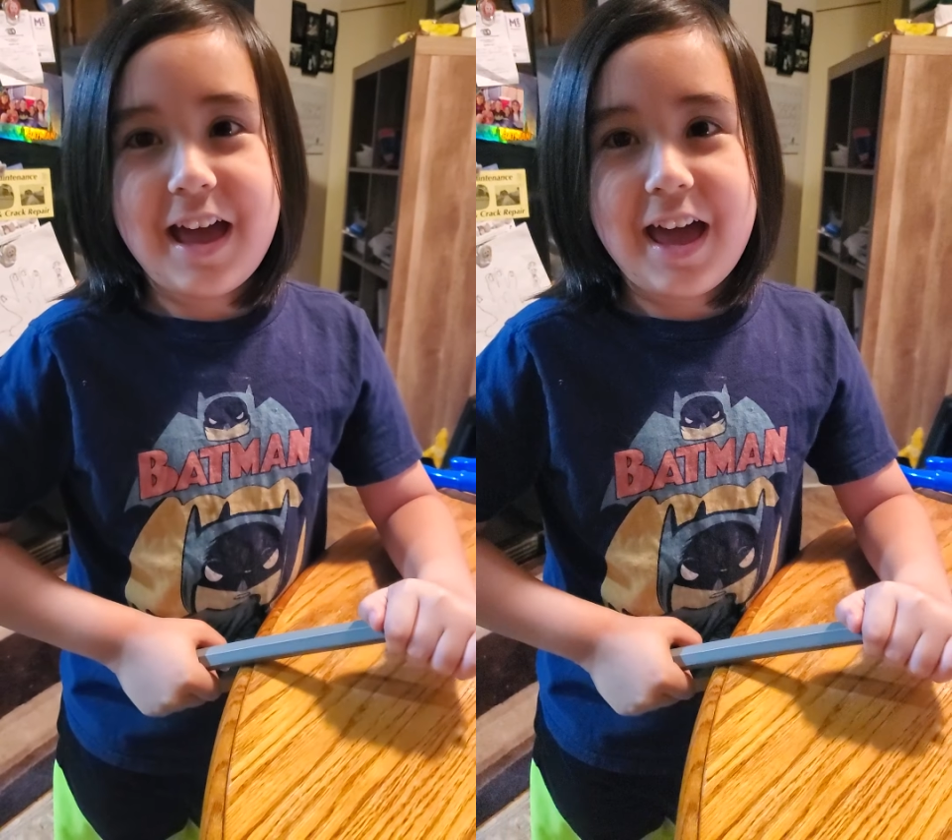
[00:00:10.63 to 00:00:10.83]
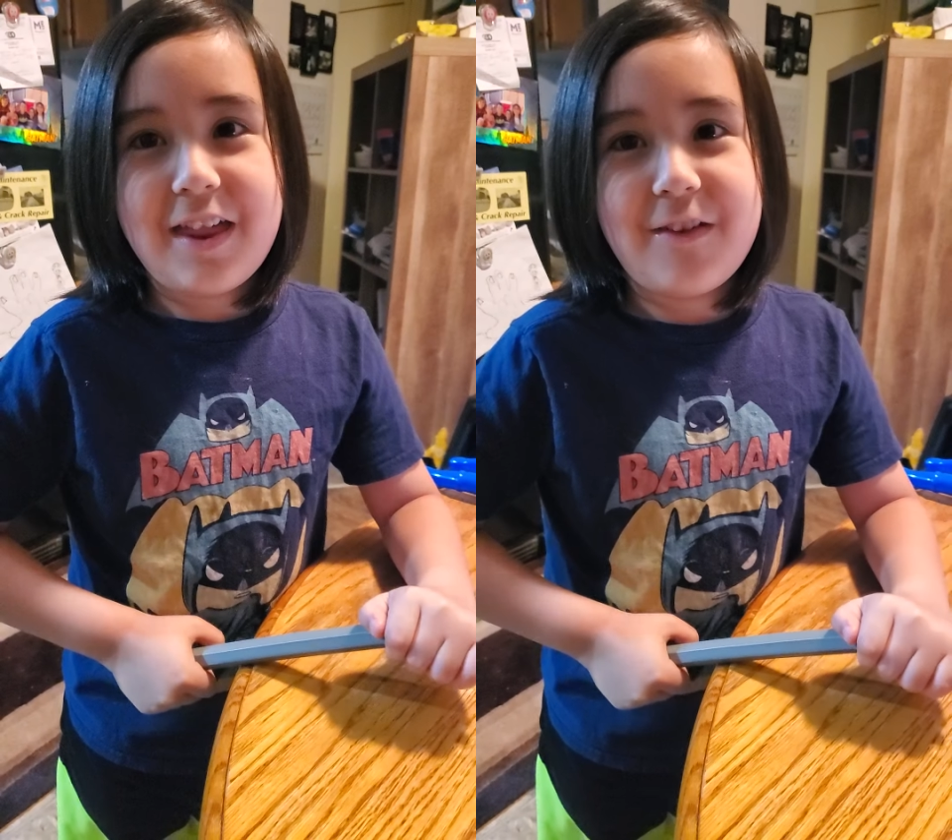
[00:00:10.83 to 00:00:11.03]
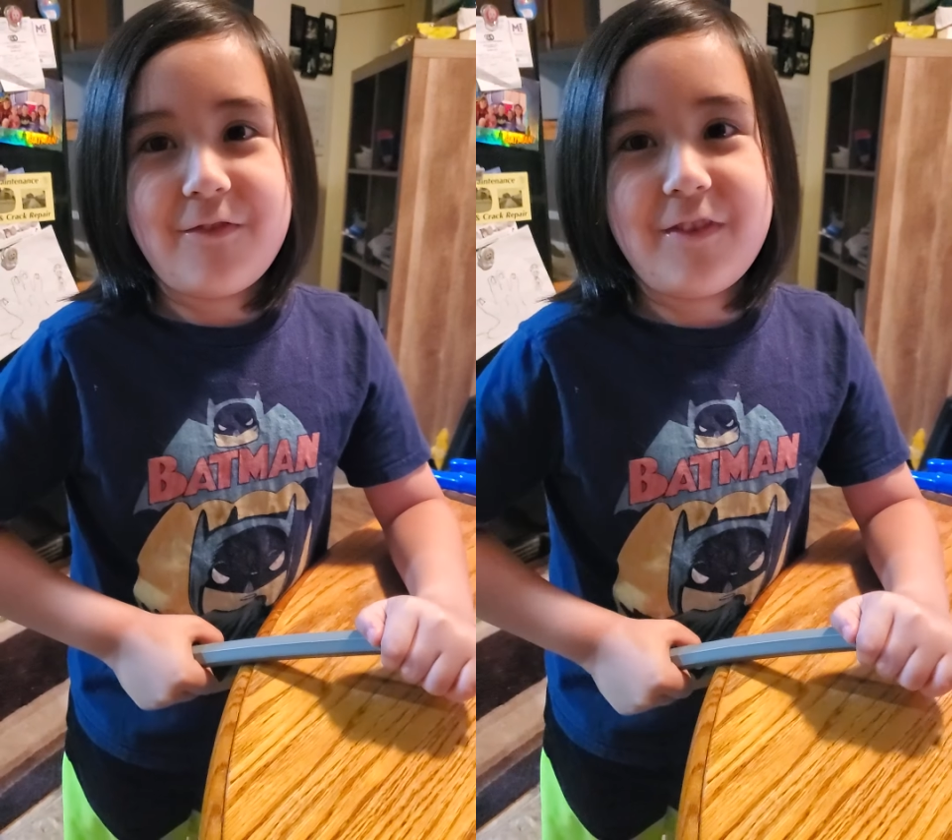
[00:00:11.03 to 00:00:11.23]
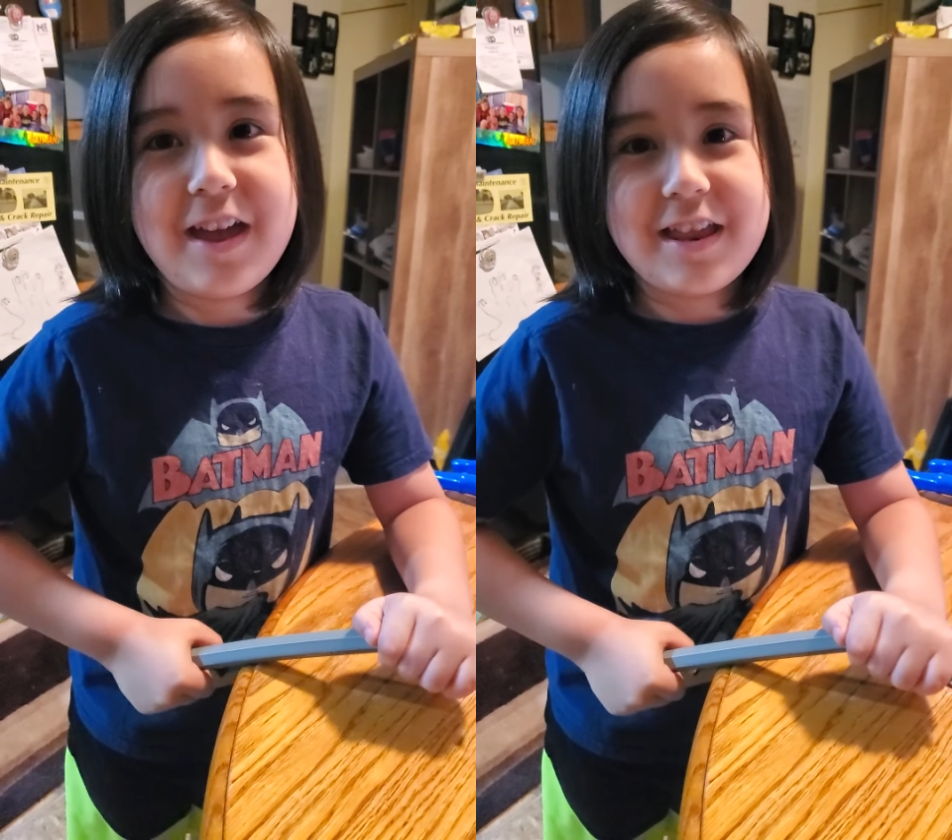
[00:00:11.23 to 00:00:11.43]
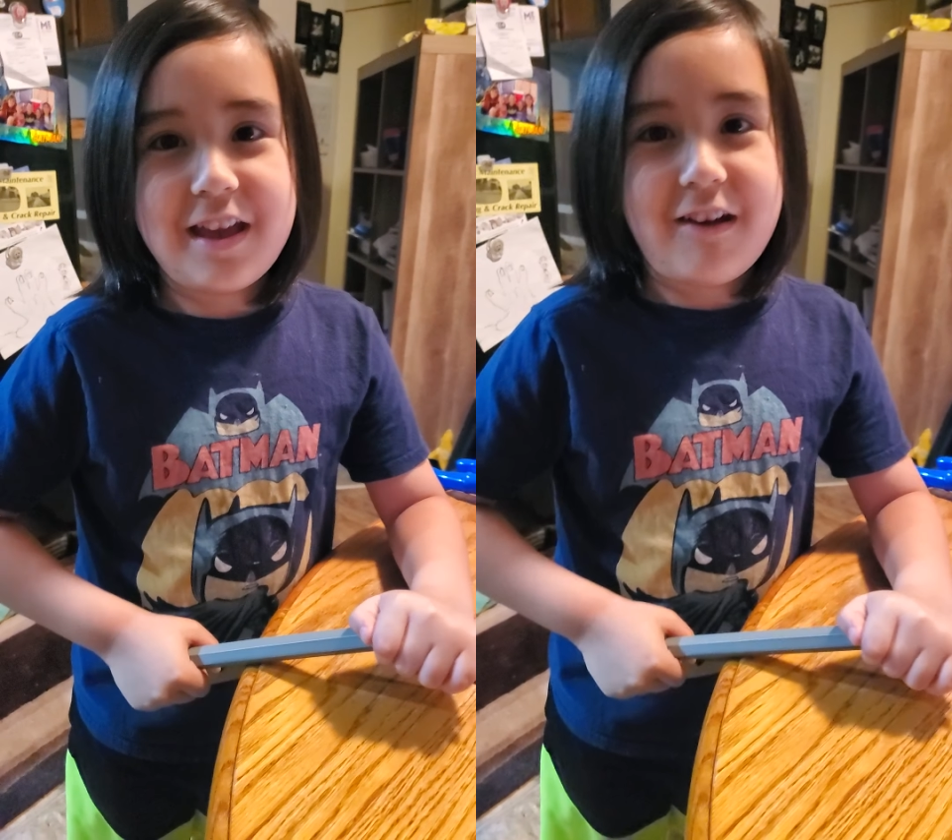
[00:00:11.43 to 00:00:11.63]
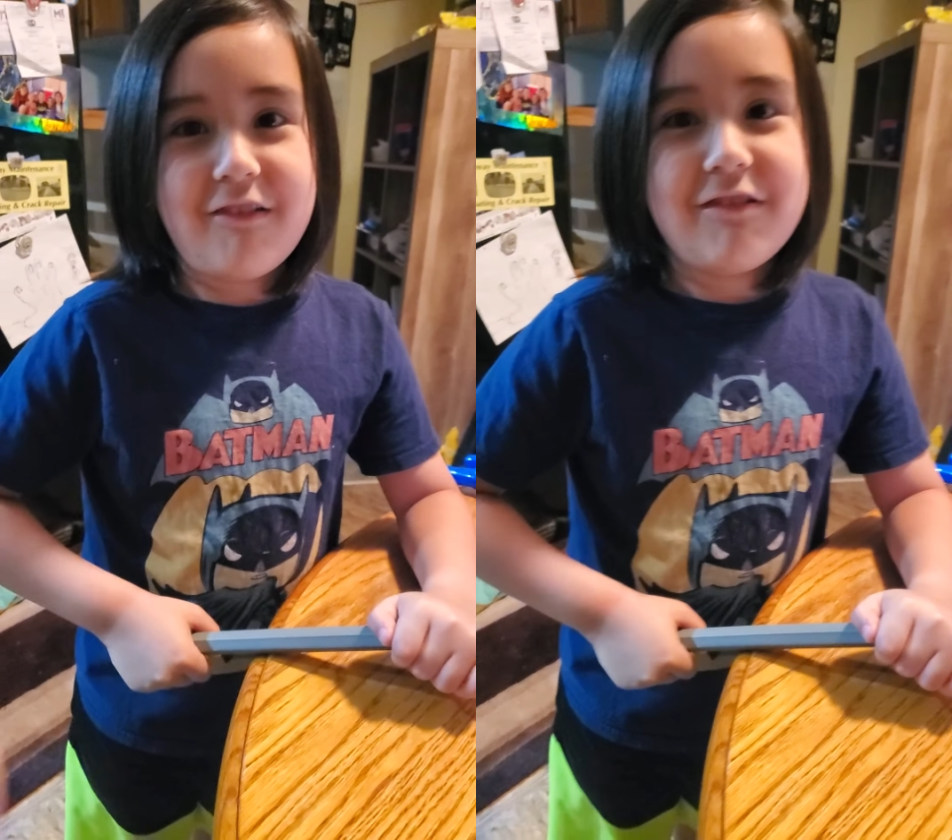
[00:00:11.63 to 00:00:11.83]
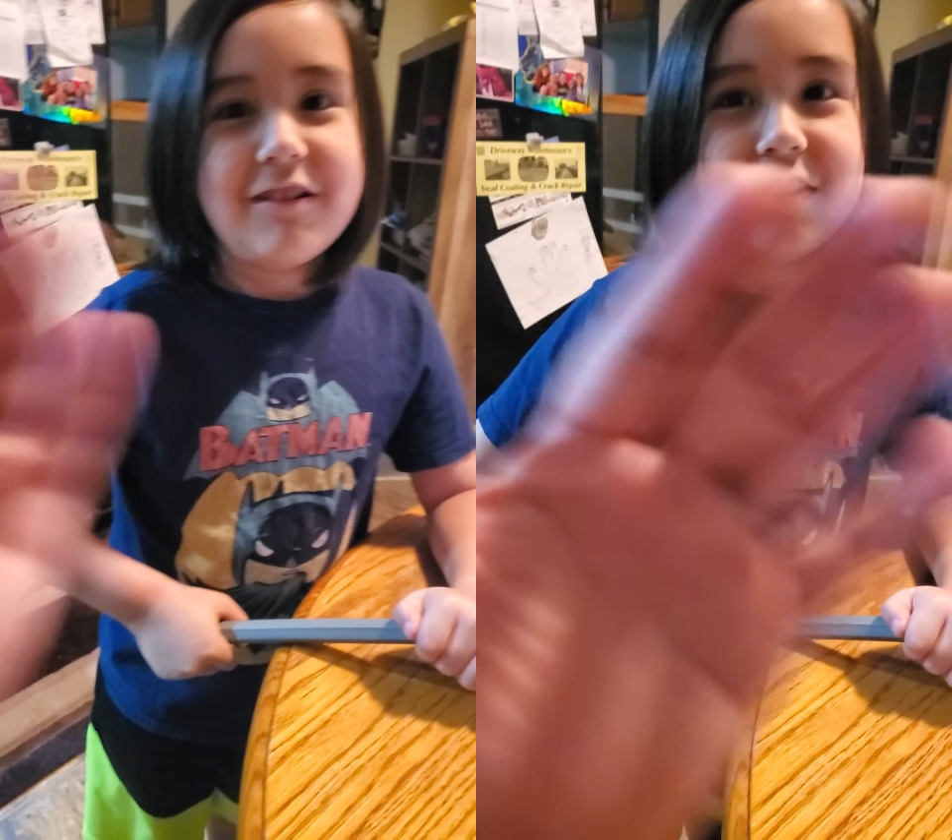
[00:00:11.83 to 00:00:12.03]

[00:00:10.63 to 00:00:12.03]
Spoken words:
other video.